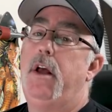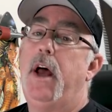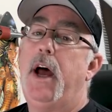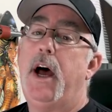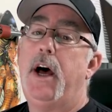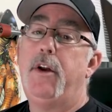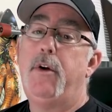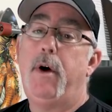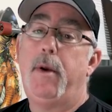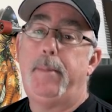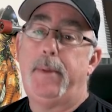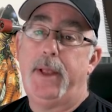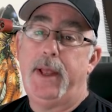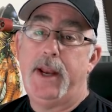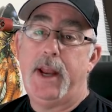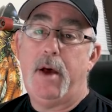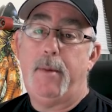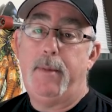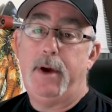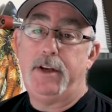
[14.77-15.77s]
how do I
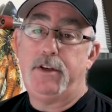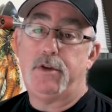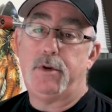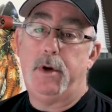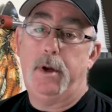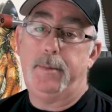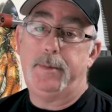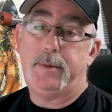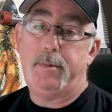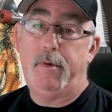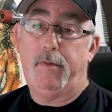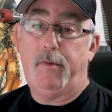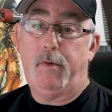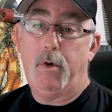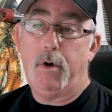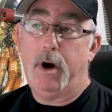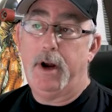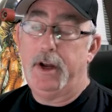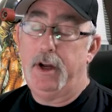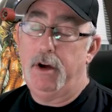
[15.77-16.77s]
plan out my trips
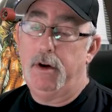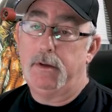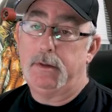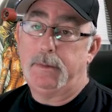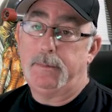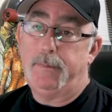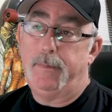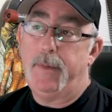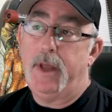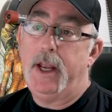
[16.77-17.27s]
before I go?